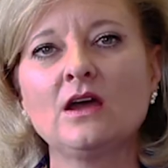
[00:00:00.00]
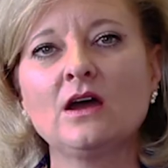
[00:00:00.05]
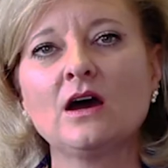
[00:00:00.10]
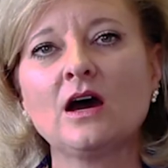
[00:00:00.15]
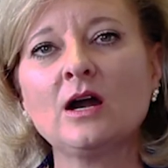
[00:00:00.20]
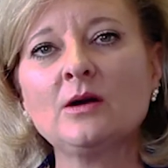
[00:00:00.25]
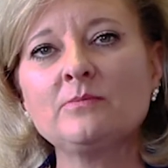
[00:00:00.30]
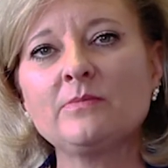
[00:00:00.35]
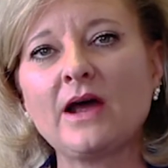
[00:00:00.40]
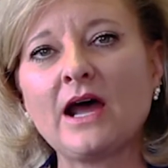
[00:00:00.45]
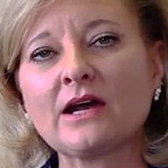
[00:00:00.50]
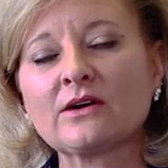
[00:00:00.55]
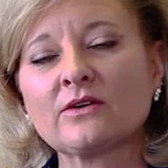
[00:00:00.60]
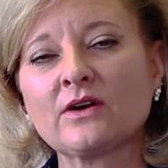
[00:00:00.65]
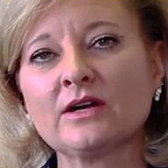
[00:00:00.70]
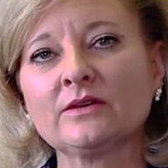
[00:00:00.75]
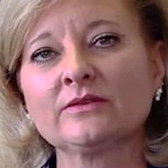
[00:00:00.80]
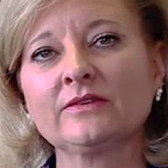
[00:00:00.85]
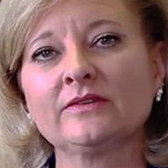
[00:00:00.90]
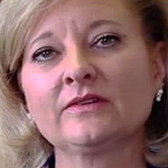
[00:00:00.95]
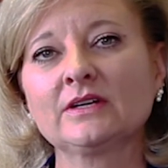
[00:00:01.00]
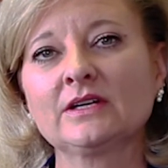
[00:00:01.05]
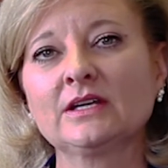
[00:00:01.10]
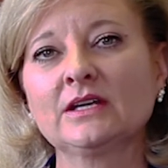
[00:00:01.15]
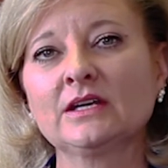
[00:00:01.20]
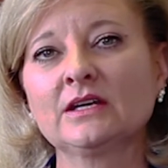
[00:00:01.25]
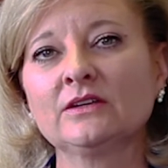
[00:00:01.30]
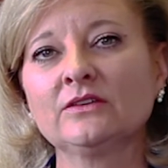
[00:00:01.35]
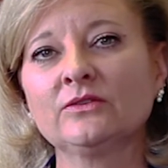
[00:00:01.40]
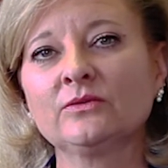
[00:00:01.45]
Our background
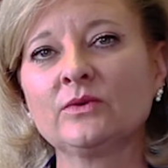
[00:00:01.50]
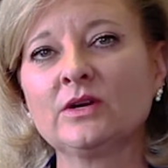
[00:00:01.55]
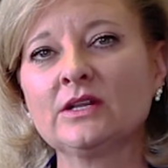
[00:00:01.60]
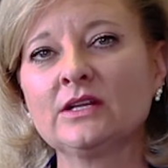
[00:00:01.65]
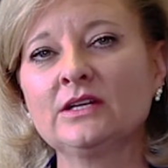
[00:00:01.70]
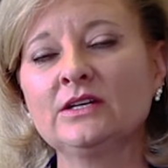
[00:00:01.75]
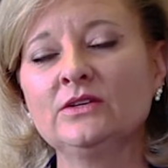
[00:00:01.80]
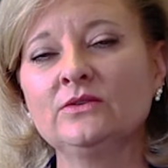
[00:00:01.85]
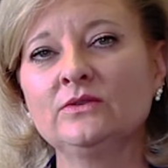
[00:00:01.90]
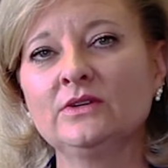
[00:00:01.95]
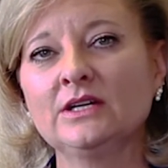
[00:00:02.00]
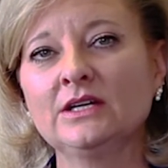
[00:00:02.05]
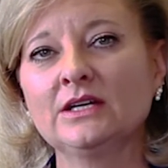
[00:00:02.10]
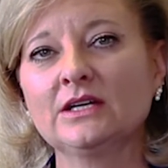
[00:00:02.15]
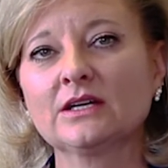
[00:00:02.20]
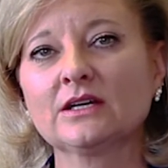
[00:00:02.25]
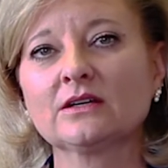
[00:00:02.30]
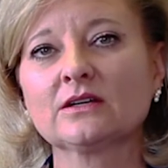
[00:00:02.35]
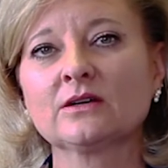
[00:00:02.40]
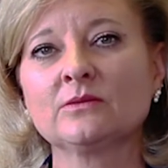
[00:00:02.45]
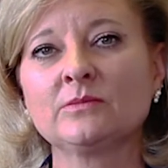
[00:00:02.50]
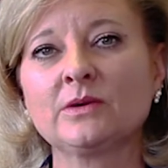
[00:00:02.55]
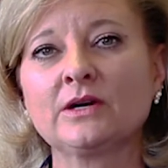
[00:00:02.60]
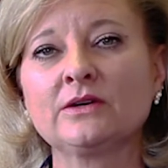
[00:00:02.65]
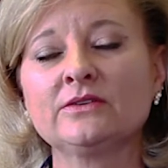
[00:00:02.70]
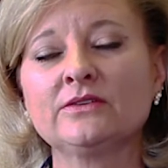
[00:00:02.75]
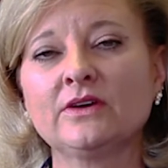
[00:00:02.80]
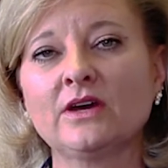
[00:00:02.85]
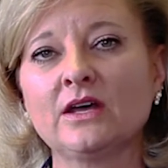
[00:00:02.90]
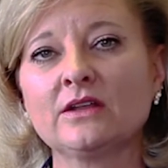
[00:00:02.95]
syncing is really unique
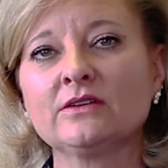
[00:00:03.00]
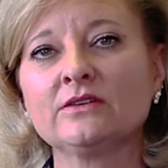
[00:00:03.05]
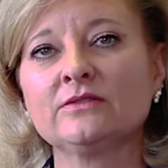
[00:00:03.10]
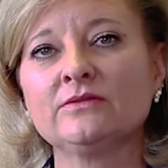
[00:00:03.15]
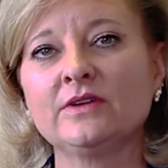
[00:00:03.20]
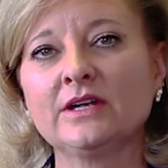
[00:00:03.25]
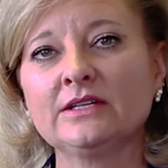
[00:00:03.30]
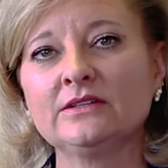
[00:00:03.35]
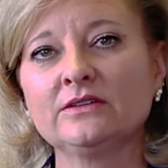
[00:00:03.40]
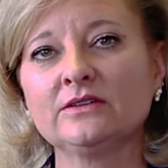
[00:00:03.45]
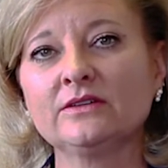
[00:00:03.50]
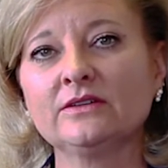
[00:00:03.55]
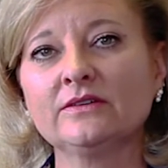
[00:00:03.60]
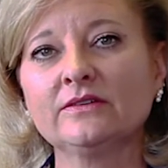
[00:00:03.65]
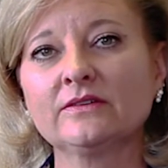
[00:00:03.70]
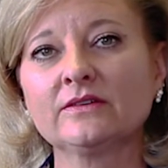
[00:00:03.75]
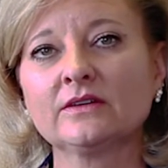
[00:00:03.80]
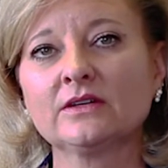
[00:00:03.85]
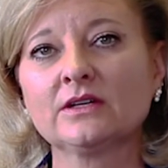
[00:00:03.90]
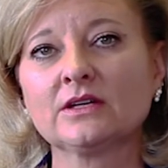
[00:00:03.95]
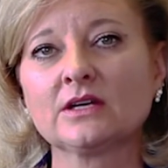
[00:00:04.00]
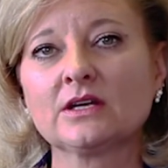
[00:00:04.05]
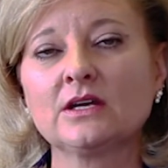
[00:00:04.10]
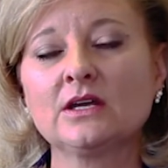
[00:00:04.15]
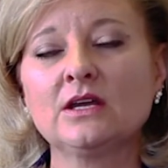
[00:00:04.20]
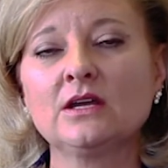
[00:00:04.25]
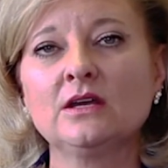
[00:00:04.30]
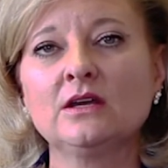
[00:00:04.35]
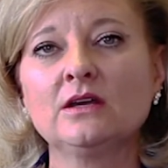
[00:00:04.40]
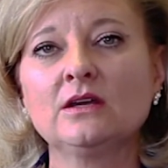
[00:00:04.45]
compared to other vendors.
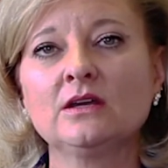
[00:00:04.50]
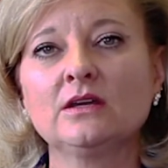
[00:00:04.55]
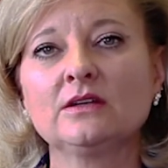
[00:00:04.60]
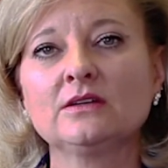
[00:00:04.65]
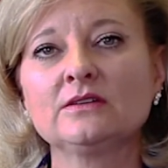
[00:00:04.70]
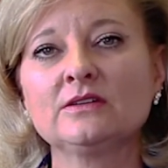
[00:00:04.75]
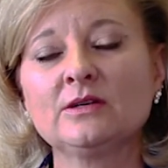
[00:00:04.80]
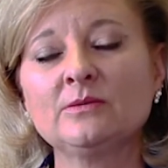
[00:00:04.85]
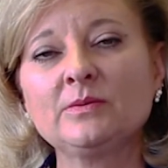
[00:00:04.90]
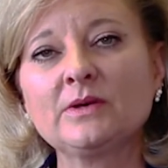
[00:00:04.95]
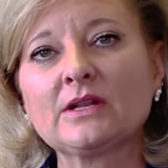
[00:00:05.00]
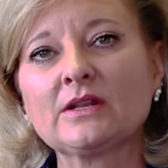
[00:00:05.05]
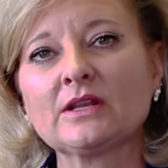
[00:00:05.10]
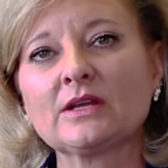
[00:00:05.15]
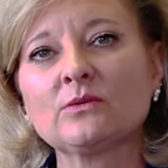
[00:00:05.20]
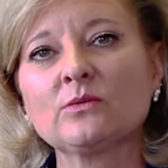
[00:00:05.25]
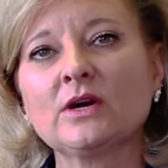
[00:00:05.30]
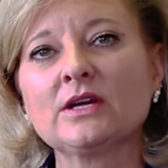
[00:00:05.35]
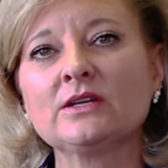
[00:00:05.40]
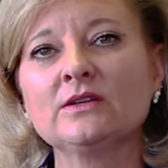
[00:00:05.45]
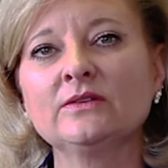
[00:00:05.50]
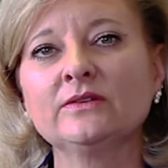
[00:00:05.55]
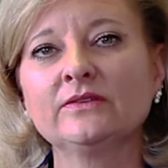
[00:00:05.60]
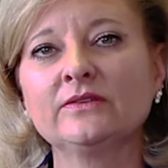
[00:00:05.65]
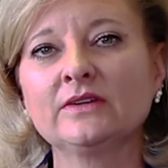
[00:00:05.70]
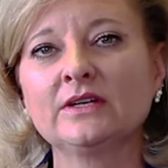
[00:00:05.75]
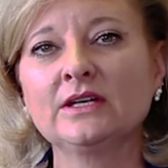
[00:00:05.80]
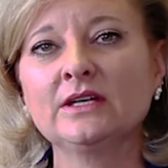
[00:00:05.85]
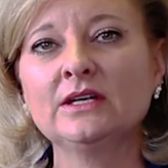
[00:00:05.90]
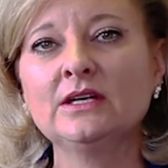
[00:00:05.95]
Typically what you
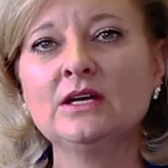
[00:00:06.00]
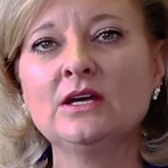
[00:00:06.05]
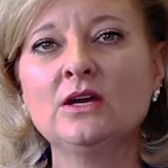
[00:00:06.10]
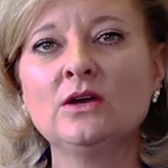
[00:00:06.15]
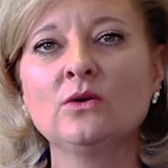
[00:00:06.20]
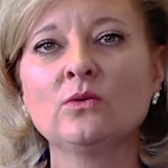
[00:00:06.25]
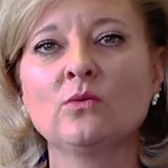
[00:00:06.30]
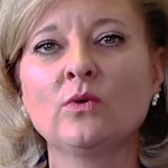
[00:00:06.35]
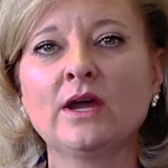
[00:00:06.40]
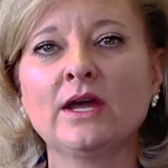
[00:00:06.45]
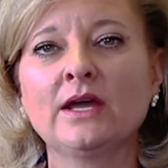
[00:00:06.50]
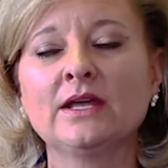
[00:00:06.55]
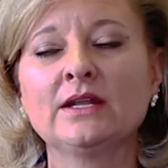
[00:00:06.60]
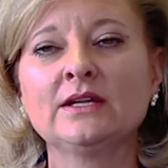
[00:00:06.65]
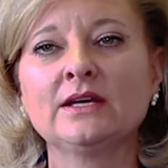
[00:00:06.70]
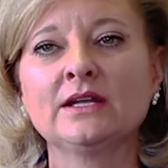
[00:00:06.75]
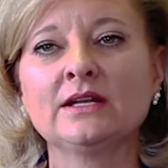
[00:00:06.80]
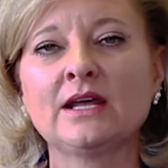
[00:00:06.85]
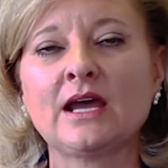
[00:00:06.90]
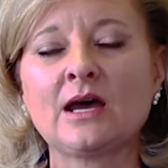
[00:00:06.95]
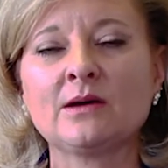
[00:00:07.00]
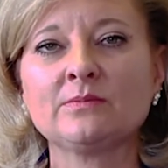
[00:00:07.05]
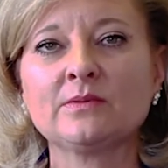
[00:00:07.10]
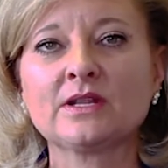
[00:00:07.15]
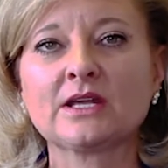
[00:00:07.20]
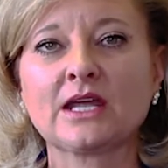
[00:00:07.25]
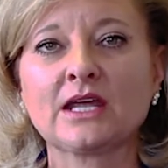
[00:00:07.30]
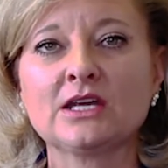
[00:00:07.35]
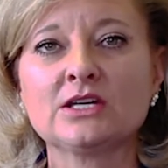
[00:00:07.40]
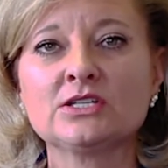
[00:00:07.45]
see when an
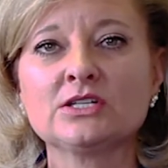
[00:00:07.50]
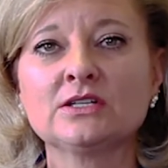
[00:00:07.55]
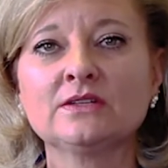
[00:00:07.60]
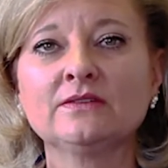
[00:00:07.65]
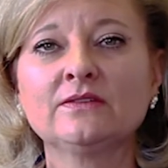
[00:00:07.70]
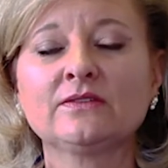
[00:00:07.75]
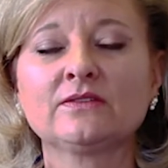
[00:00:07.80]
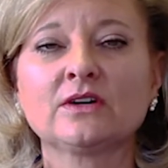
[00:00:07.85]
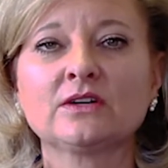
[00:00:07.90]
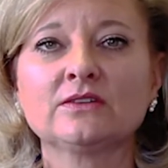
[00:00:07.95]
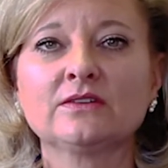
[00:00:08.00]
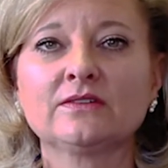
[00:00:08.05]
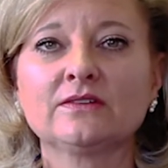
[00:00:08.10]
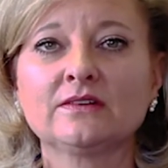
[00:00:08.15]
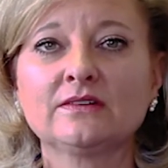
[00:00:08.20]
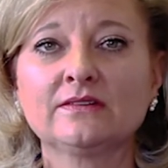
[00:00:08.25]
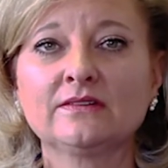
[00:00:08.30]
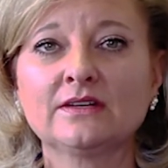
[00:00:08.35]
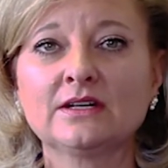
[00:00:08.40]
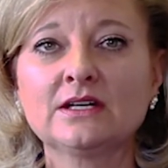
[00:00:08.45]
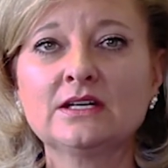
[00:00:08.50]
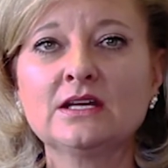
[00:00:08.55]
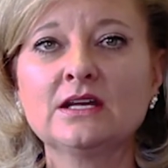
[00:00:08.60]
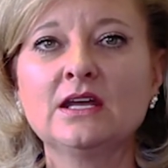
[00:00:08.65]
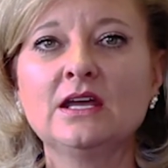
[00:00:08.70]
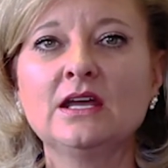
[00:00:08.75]
application starts to sync